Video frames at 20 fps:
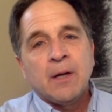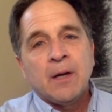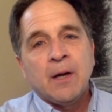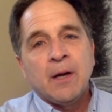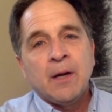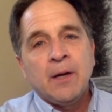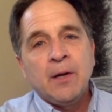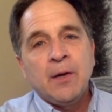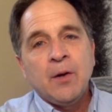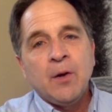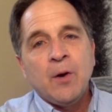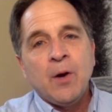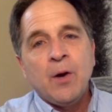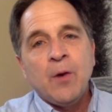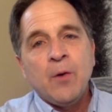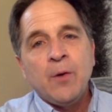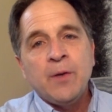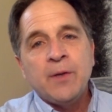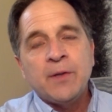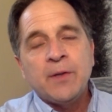I
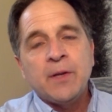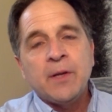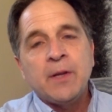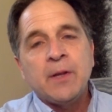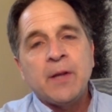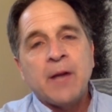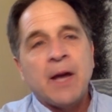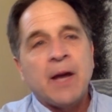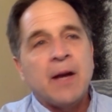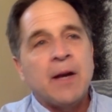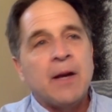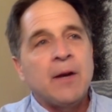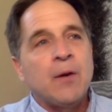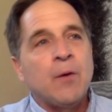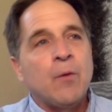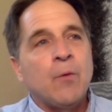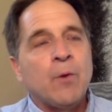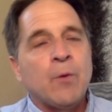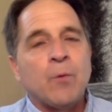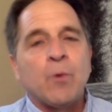always think that
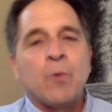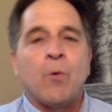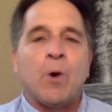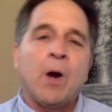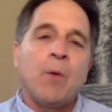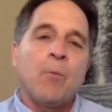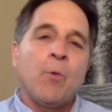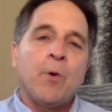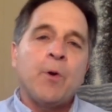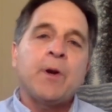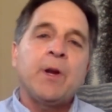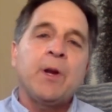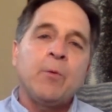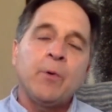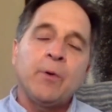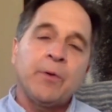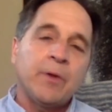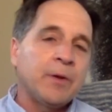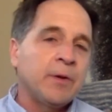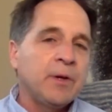when I'm working
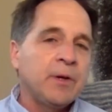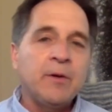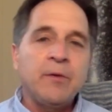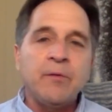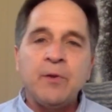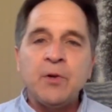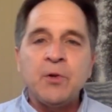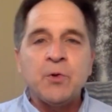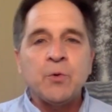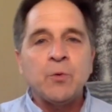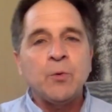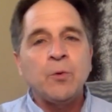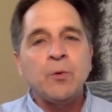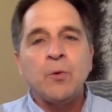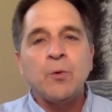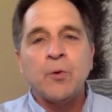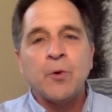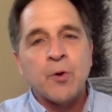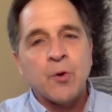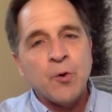with an individual
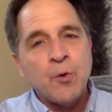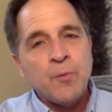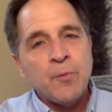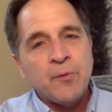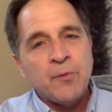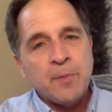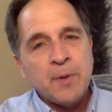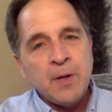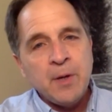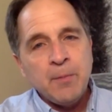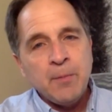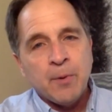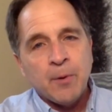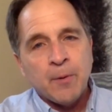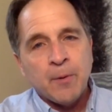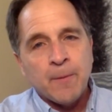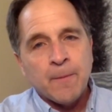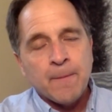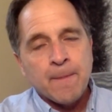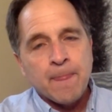or a group of
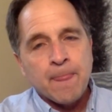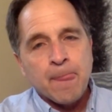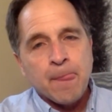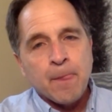people,